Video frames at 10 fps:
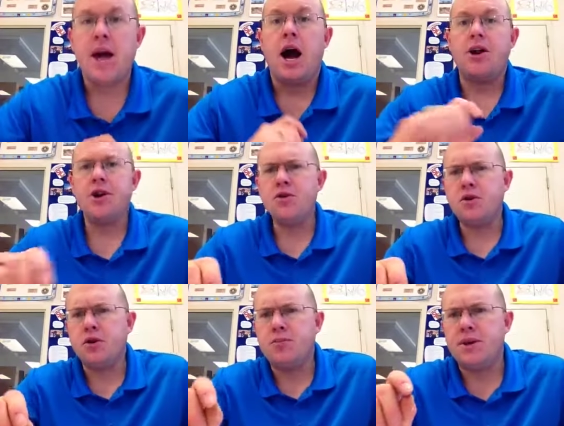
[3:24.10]
Another
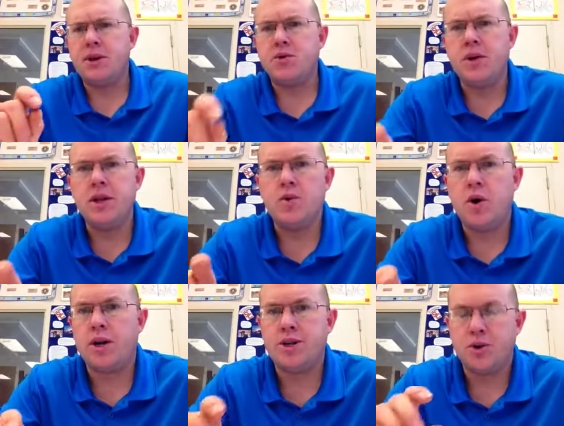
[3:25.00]
group that he really
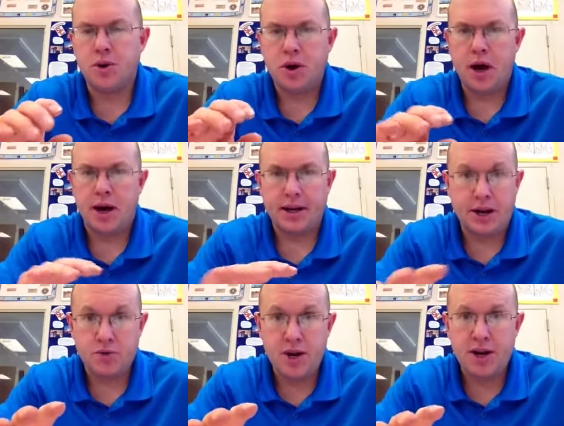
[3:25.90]
wanted to uh,
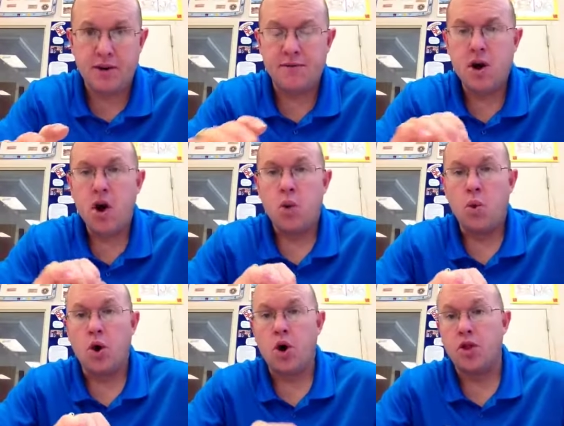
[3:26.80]
get rid of
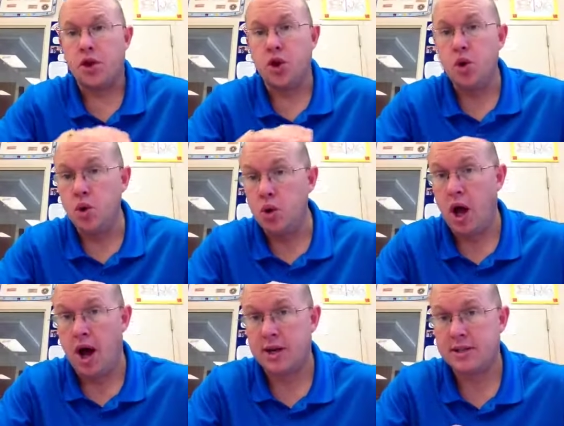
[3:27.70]
were the
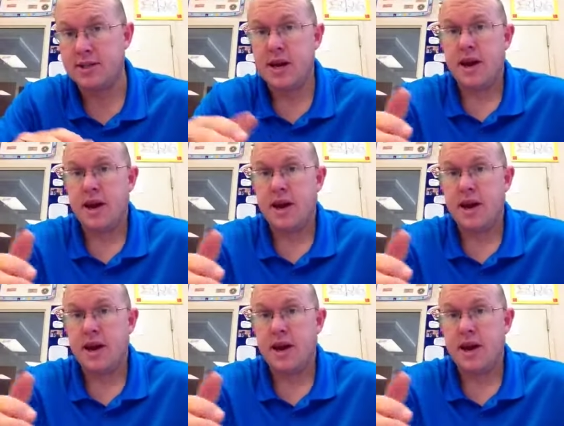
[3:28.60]
kulaks.